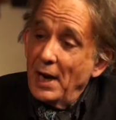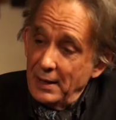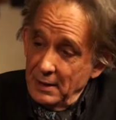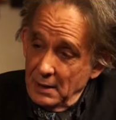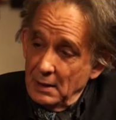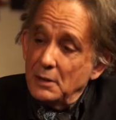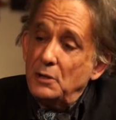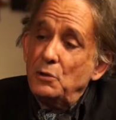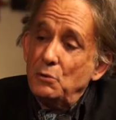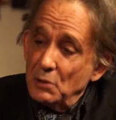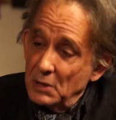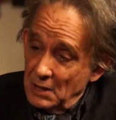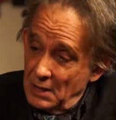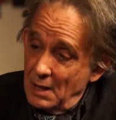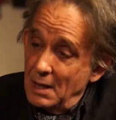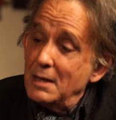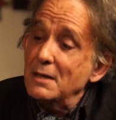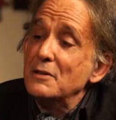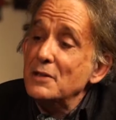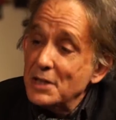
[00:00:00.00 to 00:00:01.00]
I need to
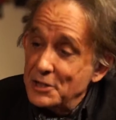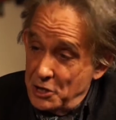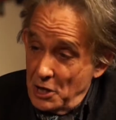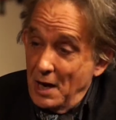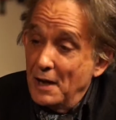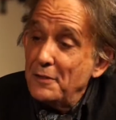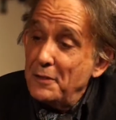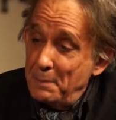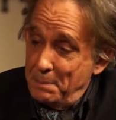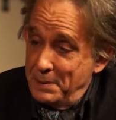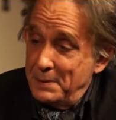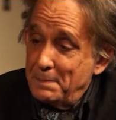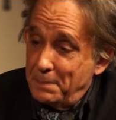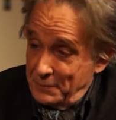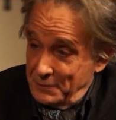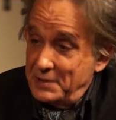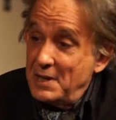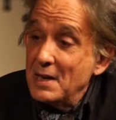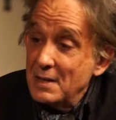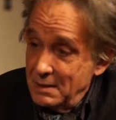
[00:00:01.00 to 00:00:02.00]
encourage other
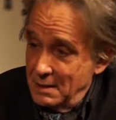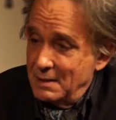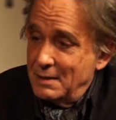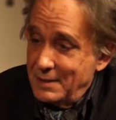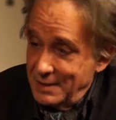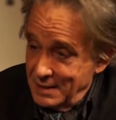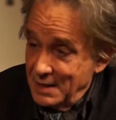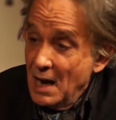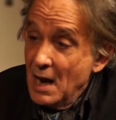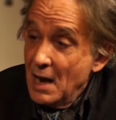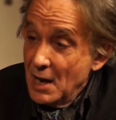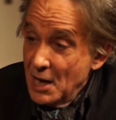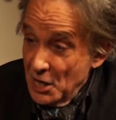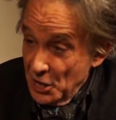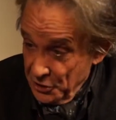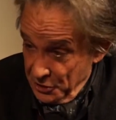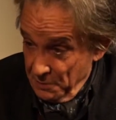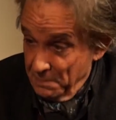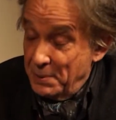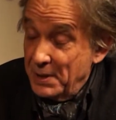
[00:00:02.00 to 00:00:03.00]
people tenderly to